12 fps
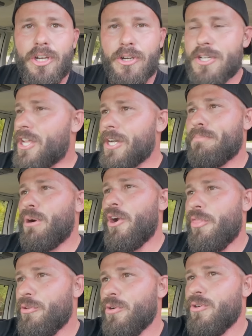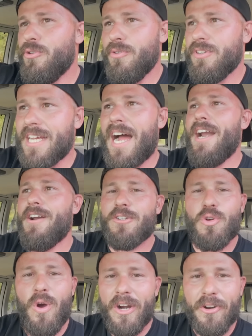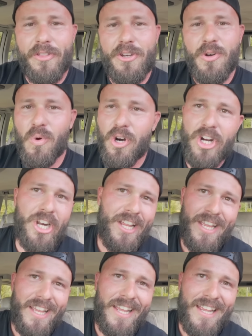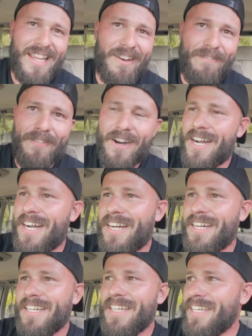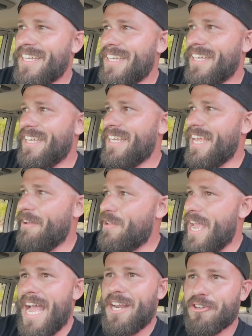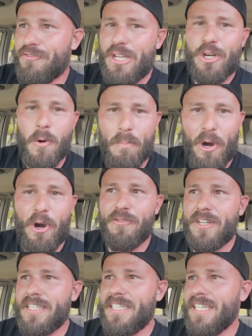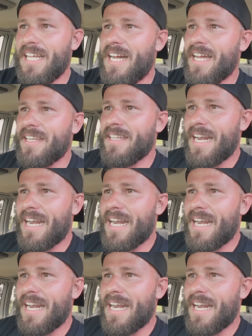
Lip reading: you're just gonna burn through tires quicker than you would if you had your vehicle perfectly aligned.